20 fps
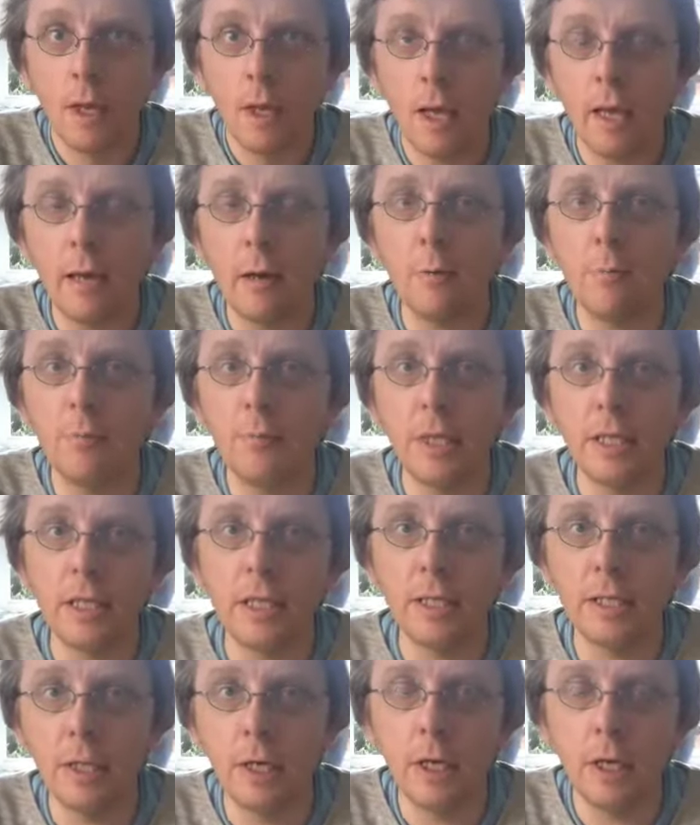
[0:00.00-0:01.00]
Hey, oh,
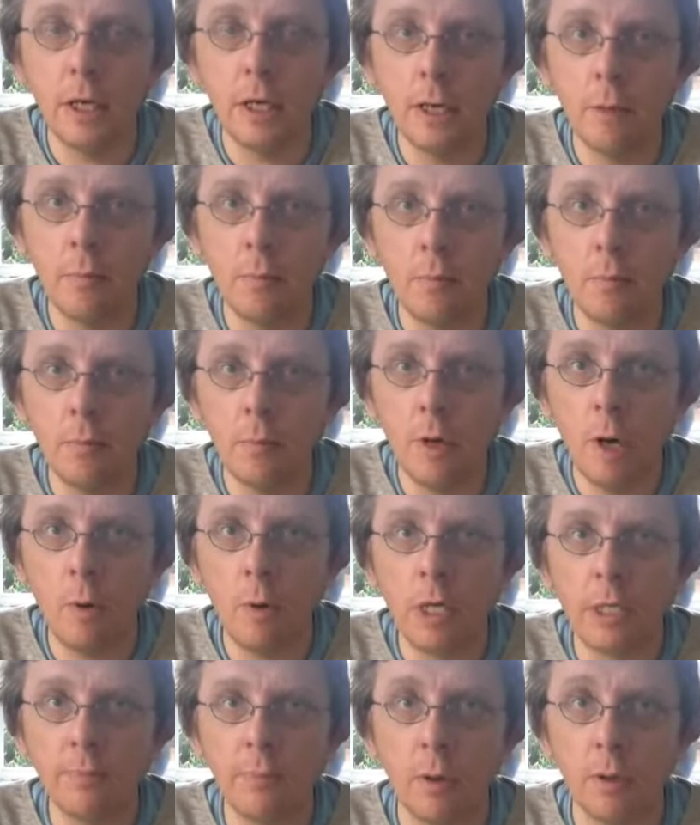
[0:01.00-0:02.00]
this is um, a
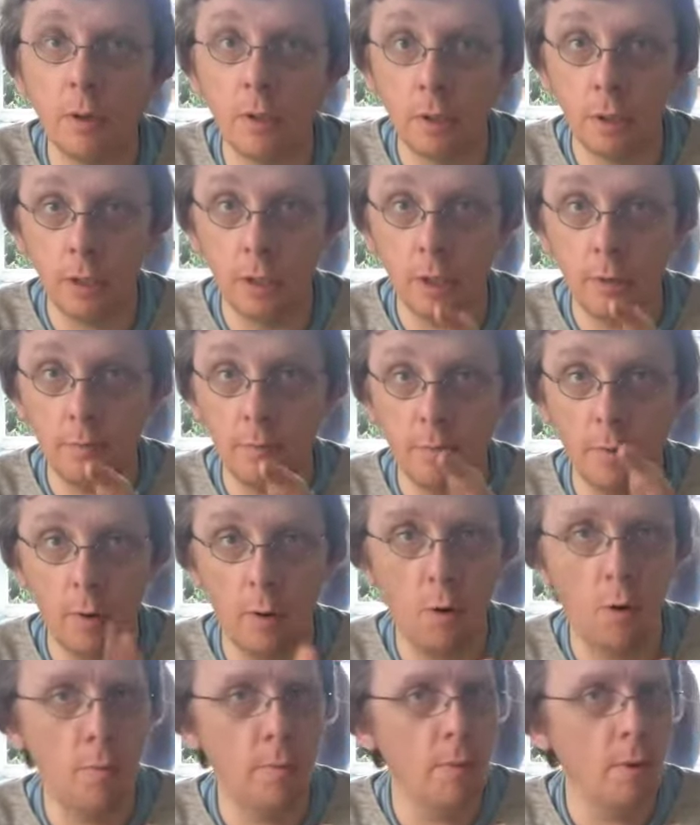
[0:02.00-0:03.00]
response to
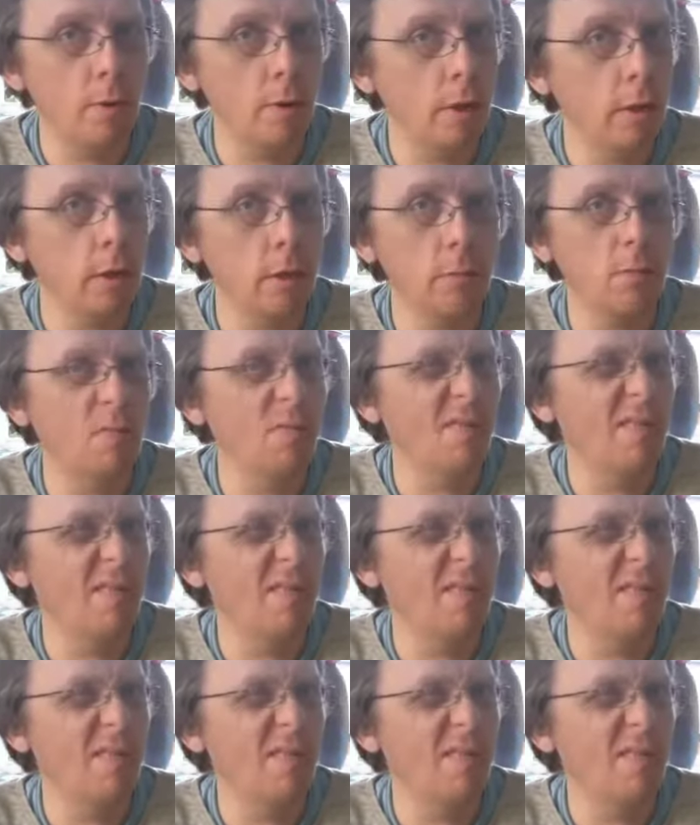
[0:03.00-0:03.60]
Lawn Boy